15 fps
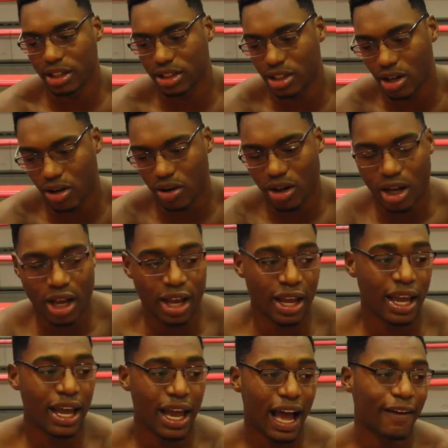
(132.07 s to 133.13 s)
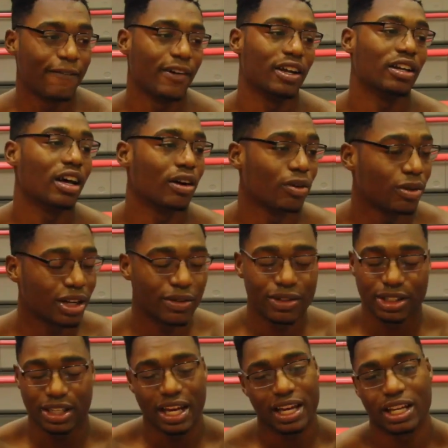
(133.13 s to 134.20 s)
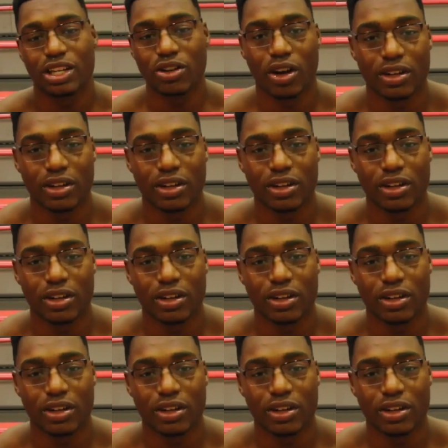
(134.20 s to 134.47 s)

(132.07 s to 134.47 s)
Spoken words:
And so I fell in love with what he was saying,